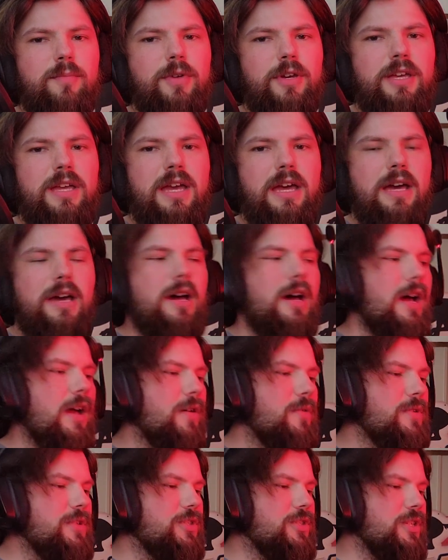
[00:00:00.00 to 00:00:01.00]
But yeah,
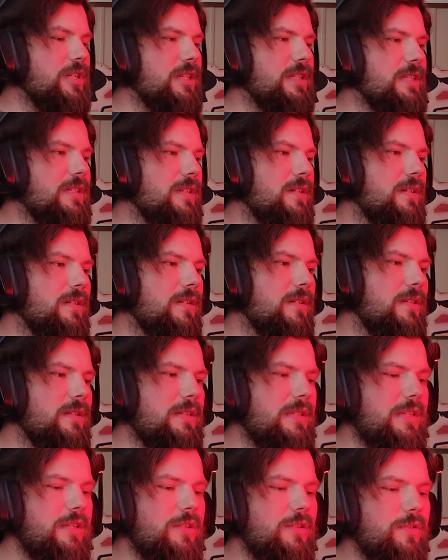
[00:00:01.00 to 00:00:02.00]
I was just,
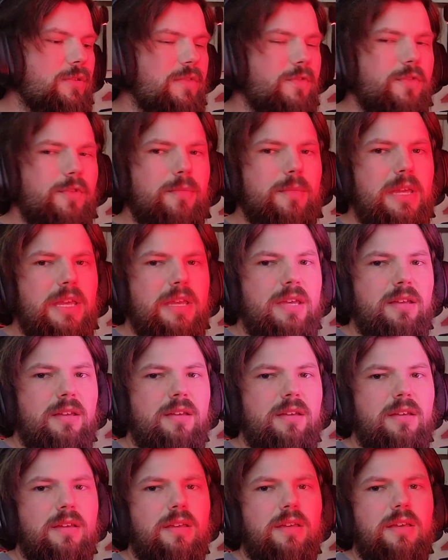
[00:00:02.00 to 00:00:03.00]
to do it for me,
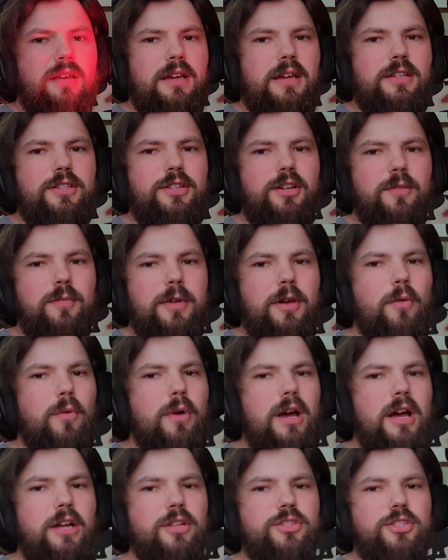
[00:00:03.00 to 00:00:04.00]
it took me a while.